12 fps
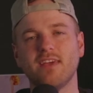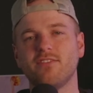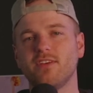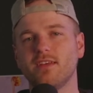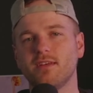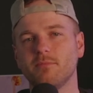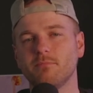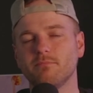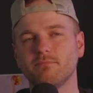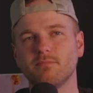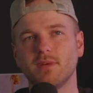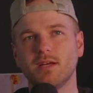him,
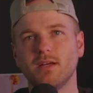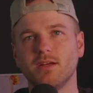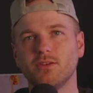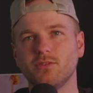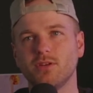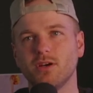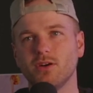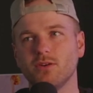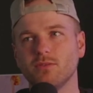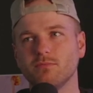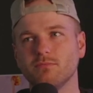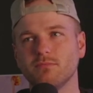you
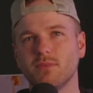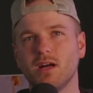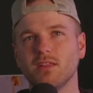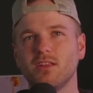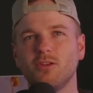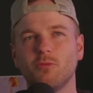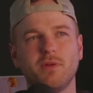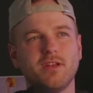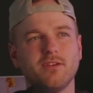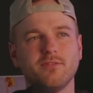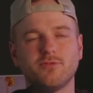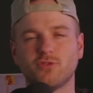know, a little bit
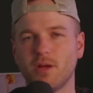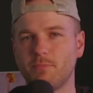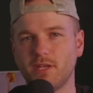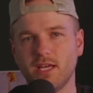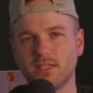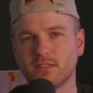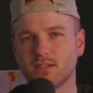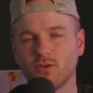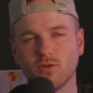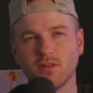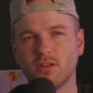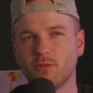of trepidation
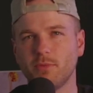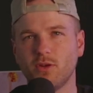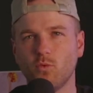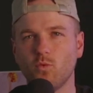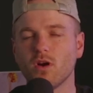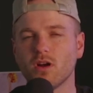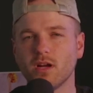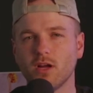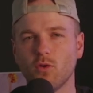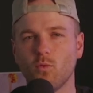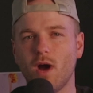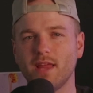or a little bit of worry
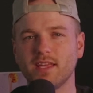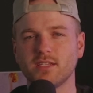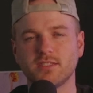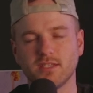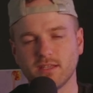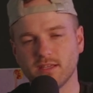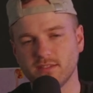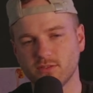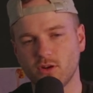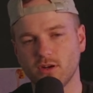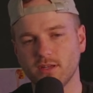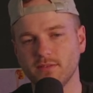on why they shouldn't get
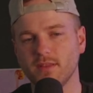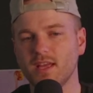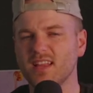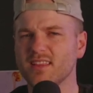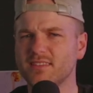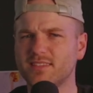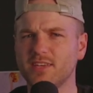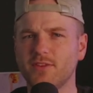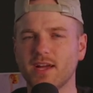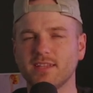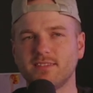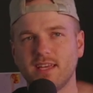started. Let's see if
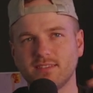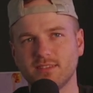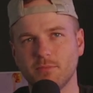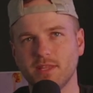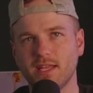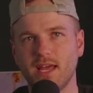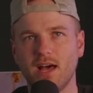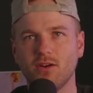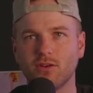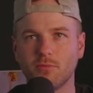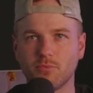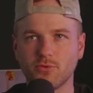I can take some of that out
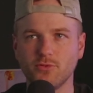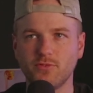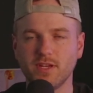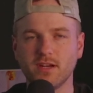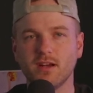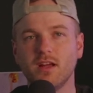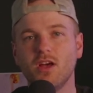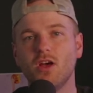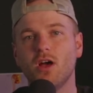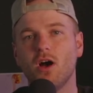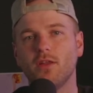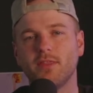or improve here.
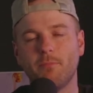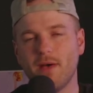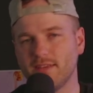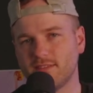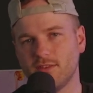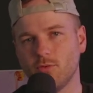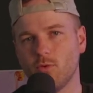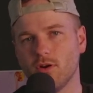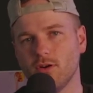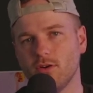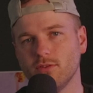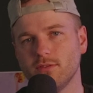The best in the
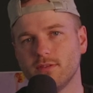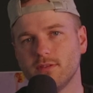world